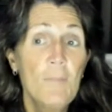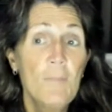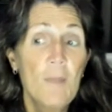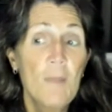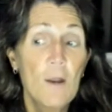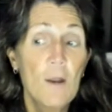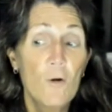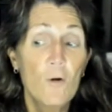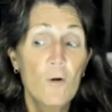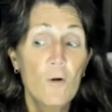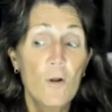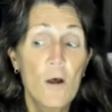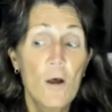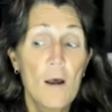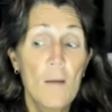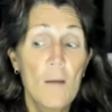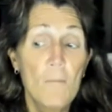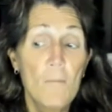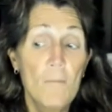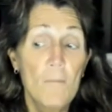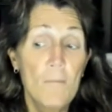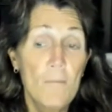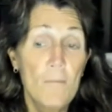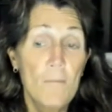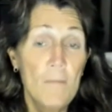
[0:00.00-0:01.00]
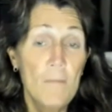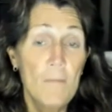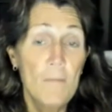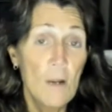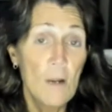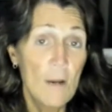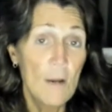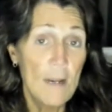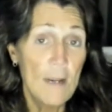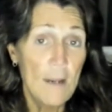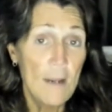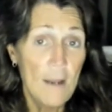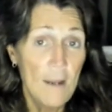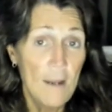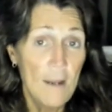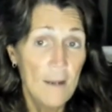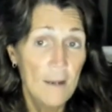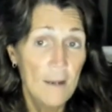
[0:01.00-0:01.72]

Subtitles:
that are not married.